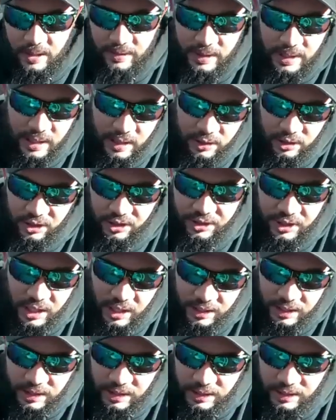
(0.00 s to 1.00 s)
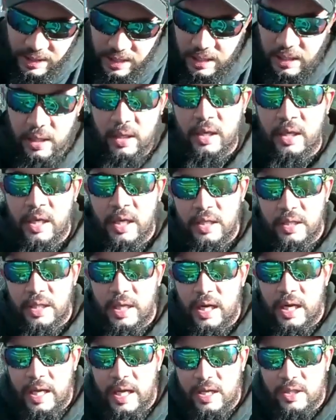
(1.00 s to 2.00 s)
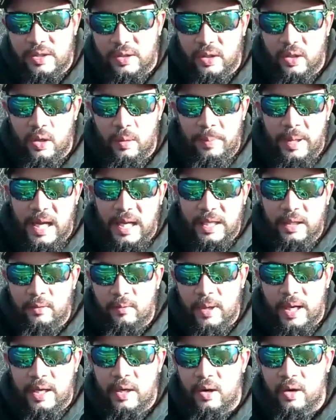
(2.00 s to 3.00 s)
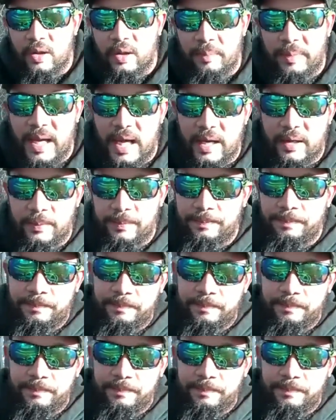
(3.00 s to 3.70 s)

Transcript: in there and just tuck it in there. You got an extra little pocket right here on the bottom.